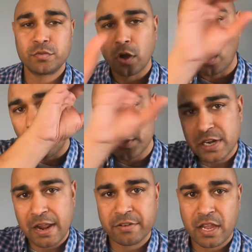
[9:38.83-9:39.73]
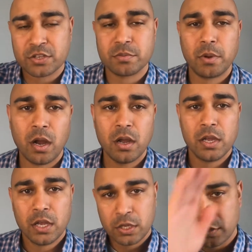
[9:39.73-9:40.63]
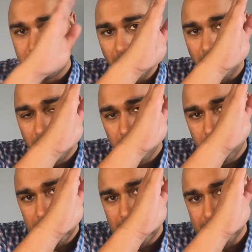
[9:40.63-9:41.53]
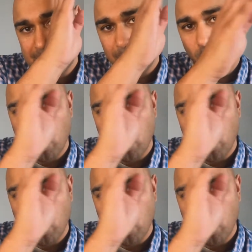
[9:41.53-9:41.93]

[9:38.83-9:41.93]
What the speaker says: got on your navigation bar, you've got tab